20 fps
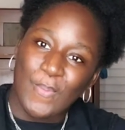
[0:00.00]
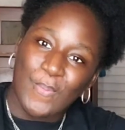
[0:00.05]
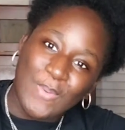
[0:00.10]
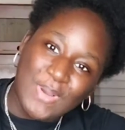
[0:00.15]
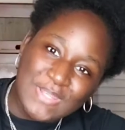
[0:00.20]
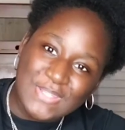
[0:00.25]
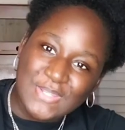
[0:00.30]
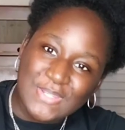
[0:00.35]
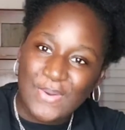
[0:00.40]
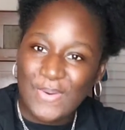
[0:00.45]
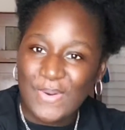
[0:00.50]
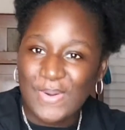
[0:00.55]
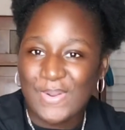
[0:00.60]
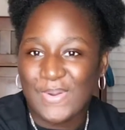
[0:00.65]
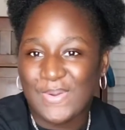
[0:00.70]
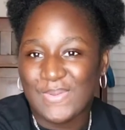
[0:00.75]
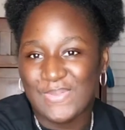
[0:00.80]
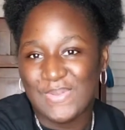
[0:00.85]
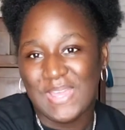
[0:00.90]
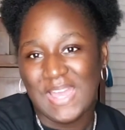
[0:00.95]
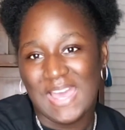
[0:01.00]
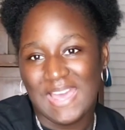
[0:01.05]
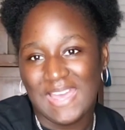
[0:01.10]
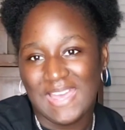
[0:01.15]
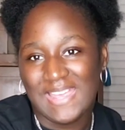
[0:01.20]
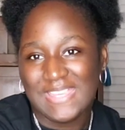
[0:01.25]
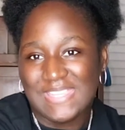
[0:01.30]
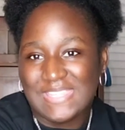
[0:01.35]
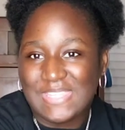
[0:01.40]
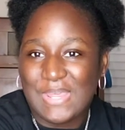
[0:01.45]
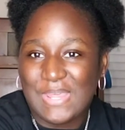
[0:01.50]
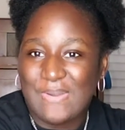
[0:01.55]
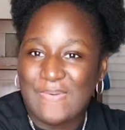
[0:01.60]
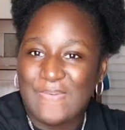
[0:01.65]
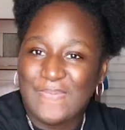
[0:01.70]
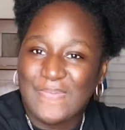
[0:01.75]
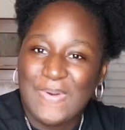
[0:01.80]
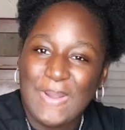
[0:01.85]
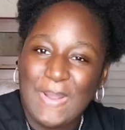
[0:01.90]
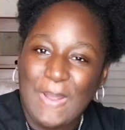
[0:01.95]
What's going on you guys?
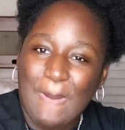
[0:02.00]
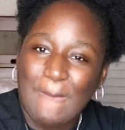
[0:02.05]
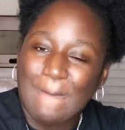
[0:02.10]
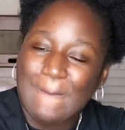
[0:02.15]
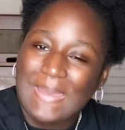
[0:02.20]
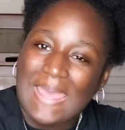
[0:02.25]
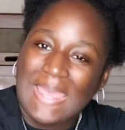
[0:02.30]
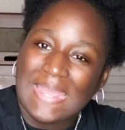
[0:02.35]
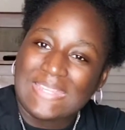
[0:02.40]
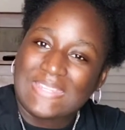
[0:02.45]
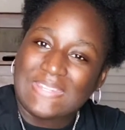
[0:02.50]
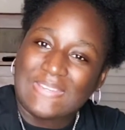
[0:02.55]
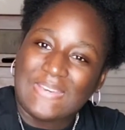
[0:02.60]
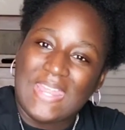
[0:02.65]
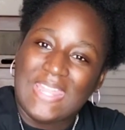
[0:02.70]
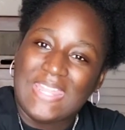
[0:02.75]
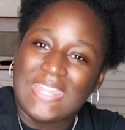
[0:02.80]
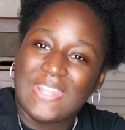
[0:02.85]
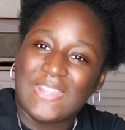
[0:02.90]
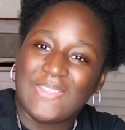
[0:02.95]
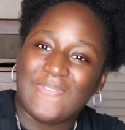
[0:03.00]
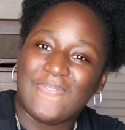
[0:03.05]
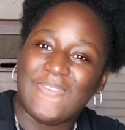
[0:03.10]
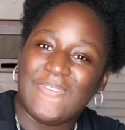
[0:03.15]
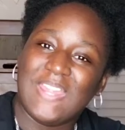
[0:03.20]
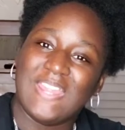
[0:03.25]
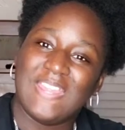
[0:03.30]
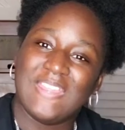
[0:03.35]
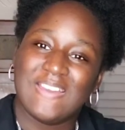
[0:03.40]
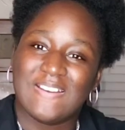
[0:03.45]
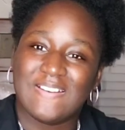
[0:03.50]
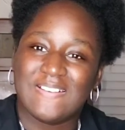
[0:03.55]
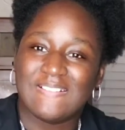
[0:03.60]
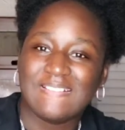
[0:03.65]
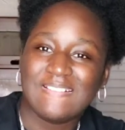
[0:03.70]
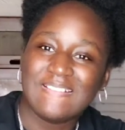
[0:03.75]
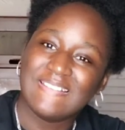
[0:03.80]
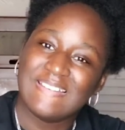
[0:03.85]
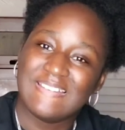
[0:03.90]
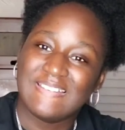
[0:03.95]
Welcome back to another video
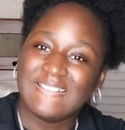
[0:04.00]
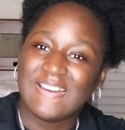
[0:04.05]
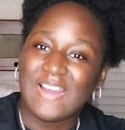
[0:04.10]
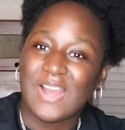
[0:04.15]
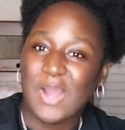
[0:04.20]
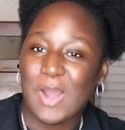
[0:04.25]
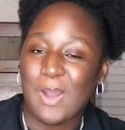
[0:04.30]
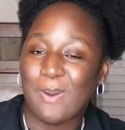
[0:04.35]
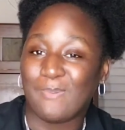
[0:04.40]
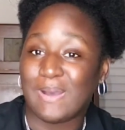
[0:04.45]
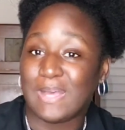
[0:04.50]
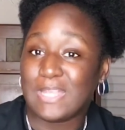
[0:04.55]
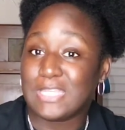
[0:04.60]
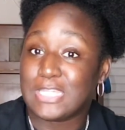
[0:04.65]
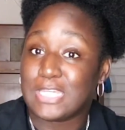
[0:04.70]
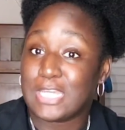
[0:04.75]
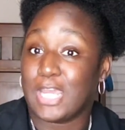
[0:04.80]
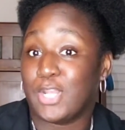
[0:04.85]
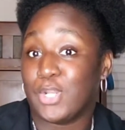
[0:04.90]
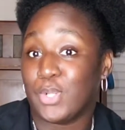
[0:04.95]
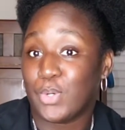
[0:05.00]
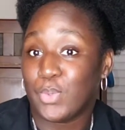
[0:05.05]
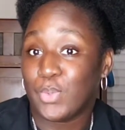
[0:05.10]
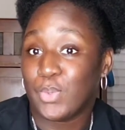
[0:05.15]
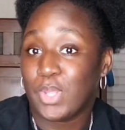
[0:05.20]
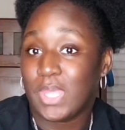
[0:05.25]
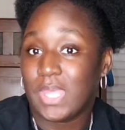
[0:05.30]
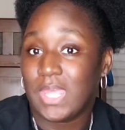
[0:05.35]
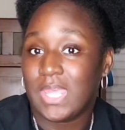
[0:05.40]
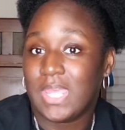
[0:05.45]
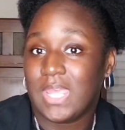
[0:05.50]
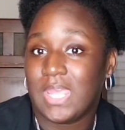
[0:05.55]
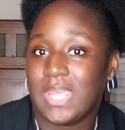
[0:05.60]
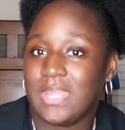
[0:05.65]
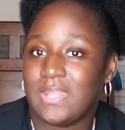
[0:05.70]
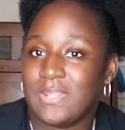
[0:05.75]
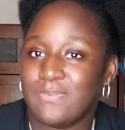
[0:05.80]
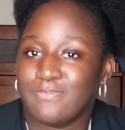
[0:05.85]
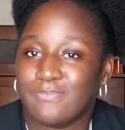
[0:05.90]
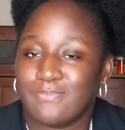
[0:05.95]
on my channel
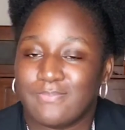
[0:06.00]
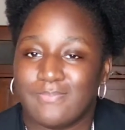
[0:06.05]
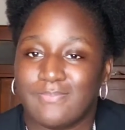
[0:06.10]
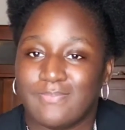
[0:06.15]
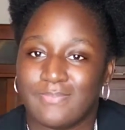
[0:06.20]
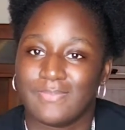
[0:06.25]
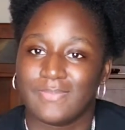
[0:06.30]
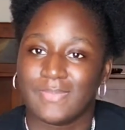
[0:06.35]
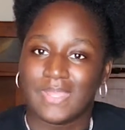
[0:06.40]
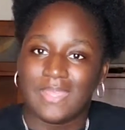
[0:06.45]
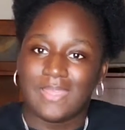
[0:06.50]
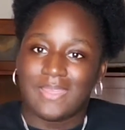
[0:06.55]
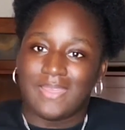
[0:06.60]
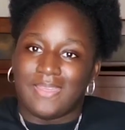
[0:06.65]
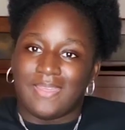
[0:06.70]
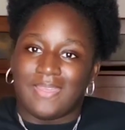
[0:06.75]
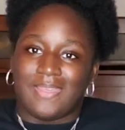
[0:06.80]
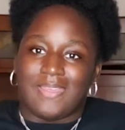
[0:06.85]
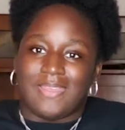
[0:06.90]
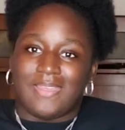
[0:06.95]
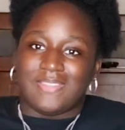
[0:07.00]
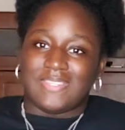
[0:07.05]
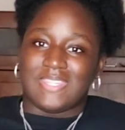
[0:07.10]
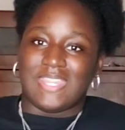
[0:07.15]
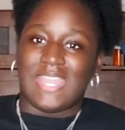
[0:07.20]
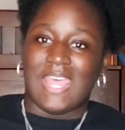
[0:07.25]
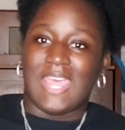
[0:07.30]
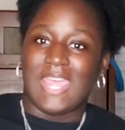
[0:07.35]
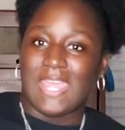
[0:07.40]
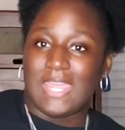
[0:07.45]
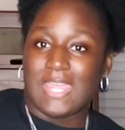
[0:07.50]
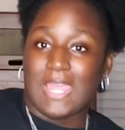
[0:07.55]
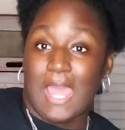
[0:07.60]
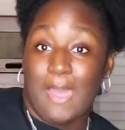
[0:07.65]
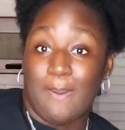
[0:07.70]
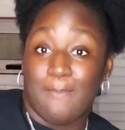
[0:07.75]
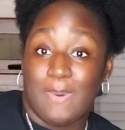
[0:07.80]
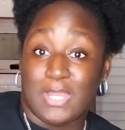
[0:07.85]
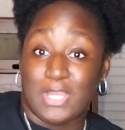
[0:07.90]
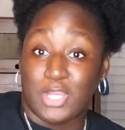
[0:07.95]
and today
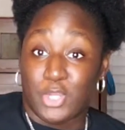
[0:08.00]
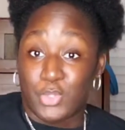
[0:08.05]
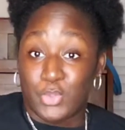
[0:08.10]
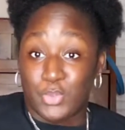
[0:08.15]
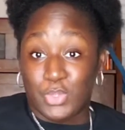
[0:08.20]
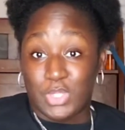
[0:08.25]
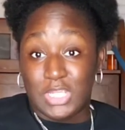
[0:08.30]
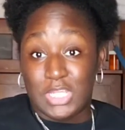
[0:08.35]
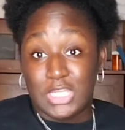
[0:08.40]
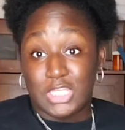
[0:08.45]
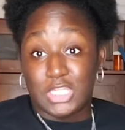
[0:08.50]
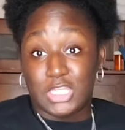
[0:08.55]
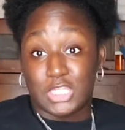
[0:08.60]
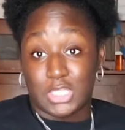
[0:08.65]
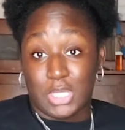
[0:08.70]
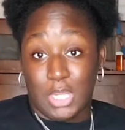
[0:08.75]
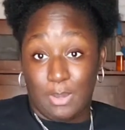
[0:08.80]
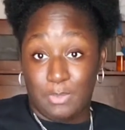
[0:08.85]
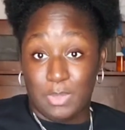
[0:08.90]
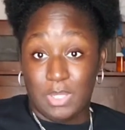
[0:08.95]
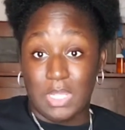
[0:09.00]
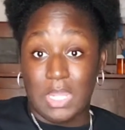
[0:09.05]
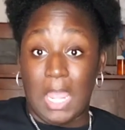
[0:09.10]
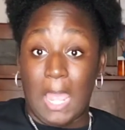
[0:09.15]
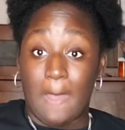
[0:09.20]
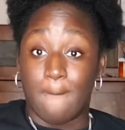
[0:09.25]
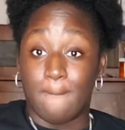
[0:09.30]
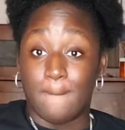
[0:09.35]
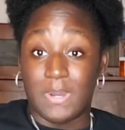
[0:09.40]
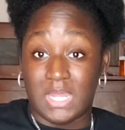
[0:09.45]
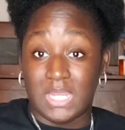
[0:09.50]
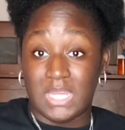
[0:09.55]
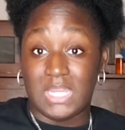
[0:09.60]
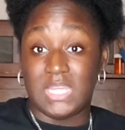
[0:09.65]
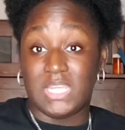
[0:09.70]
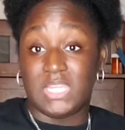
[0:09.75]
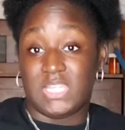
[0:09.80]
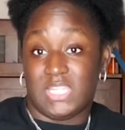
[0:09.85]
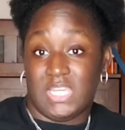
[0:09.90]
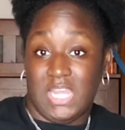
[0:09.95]
I'm about to do the Chubby
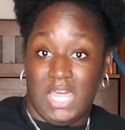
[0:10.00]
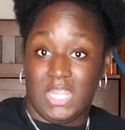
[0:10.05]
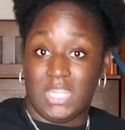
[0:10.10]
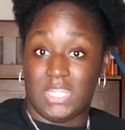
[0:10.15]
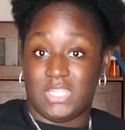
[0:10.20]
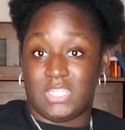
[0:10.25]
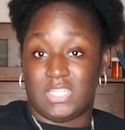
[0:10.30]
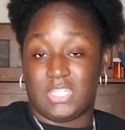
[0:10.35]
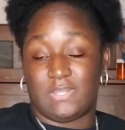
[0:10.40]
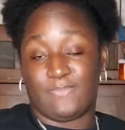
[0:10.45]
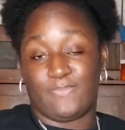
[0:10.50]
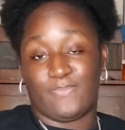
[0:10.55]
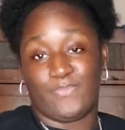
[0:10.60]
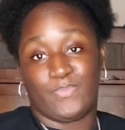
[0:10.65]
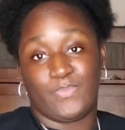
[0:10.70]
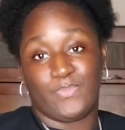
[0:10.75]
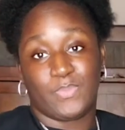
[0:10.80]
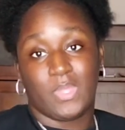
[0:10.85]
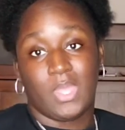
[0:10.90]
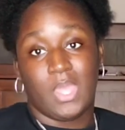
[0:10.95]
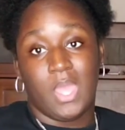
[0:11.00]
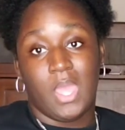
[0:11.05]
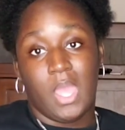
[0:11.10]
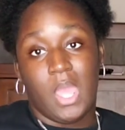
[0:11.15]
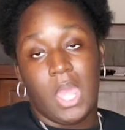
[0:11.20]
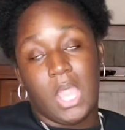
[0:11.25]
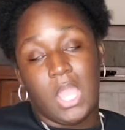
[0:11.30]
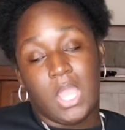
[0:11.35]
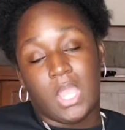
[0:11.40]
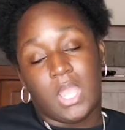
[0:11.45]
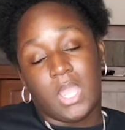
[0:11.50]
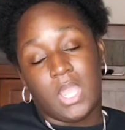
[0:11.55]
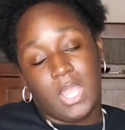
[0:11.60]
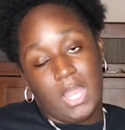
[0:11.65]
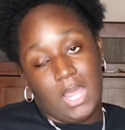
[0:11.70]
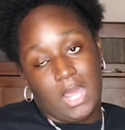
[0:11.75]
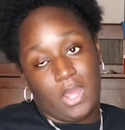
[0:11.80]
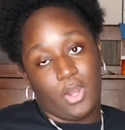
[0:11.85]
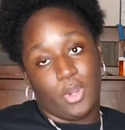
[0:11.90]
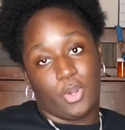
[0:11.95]
Bunny Challenge.
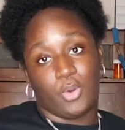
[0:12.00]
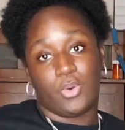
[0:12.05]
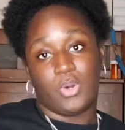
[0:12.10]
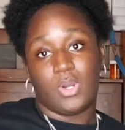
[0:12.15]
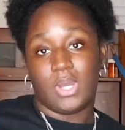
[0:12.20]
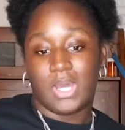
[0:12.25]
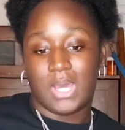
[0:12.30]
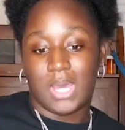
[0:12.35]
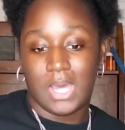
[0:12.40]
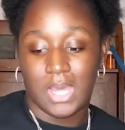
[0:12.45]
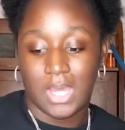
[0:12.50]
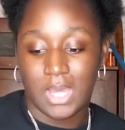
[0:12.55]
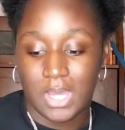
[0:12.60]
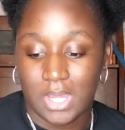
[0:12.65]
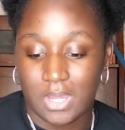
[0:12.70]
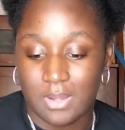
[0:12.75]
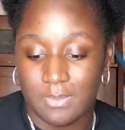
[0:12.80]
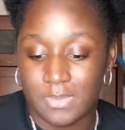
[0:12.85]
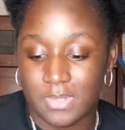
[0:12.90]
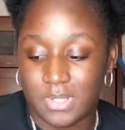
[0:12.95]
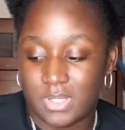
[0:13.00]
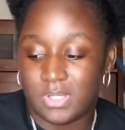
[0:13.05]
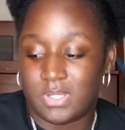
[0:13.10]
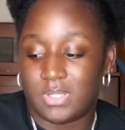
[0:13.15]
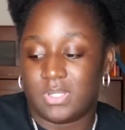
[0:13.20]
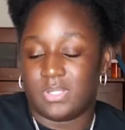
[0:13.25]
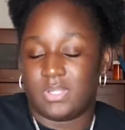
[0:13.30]
Now, um,